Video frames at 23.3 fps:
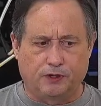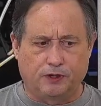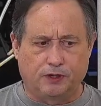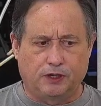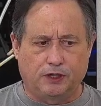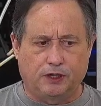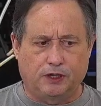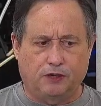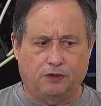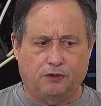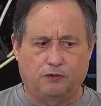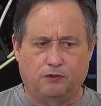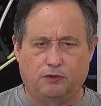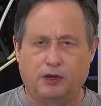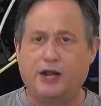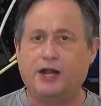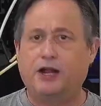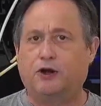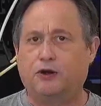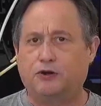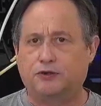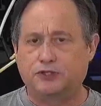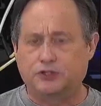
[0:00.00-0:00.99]

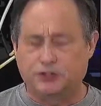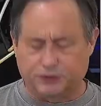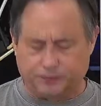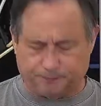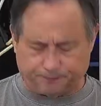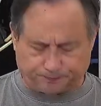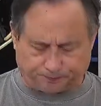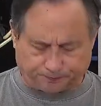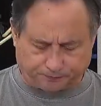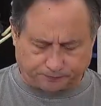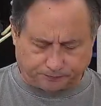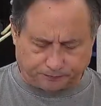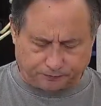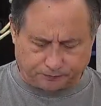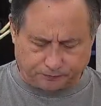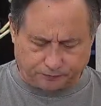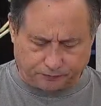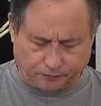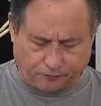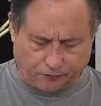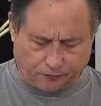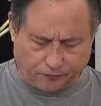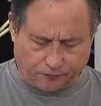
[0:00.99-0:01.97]
Rayos,
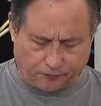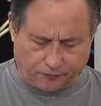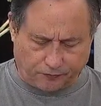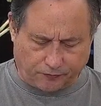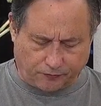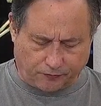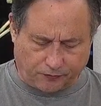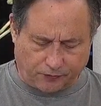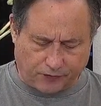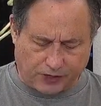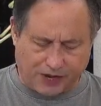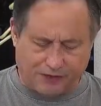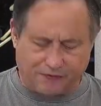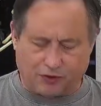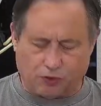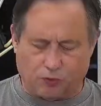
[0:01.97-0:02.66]
even